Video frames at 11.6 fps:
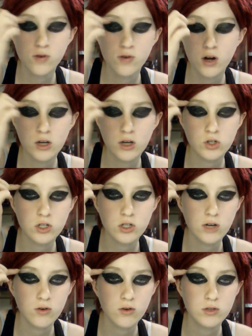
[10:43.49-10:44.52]
I usually just kind of
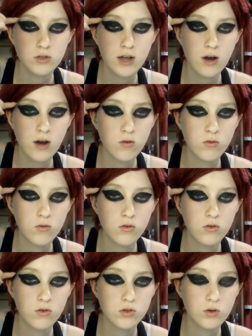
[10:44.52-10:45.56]
go down
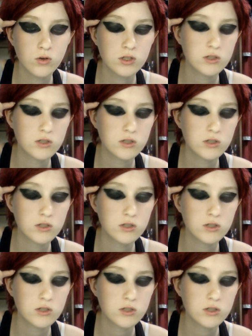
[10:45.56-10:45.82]
so it